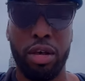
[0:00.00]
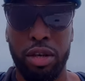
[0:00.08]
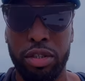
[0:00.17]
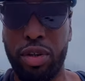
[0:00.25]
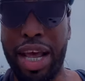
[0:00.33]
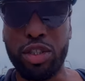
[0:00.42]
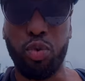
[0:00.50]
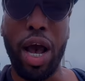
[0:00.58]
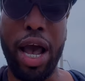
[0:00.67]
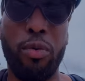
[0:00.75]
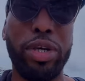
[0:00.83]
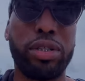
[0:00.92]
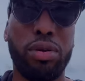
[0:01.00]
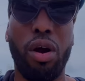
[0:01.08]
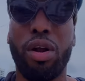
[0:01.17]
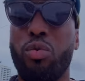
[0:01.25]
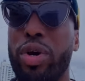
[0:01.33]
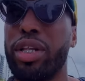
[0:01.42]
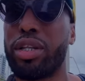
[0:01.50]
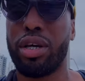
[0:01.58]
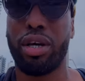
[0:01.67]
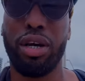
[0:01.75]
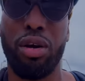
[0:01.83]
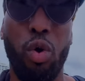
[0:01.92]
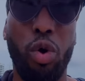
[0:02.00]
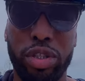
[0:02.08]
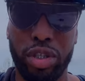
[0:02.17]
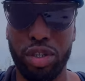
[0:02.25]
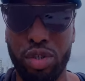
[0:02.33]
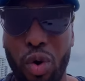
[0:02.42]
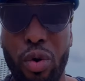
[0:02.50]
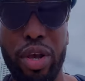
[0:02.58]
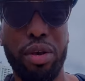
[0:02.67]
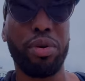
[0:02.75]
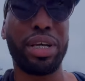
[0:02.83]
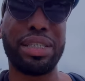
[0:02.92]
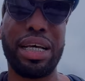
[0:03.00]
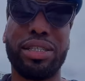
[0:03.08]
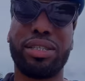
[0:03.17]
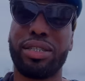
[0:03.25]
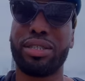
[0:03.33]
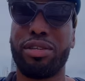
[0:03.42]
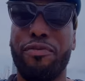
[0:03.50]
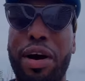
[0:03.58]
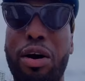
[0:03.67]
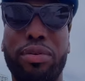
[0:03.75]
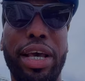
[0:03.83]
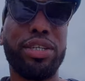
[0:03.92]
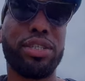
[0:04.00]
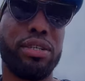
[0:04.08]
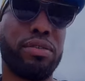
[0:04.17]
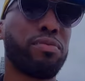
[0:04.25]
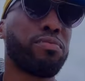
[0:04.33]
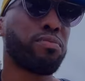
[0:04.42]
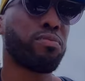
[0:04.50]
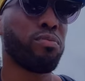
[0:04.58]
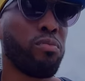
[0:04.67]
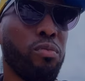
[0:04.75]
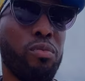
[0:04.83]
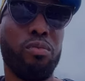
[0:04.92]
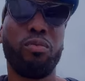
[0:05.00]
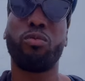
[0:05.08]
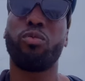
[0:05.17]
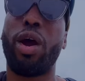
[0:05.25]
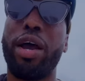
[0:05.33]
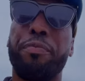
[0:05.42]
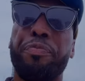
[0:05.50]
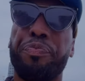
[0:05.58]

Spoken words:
So that's why we started with the origin story, because that's the foundation, right?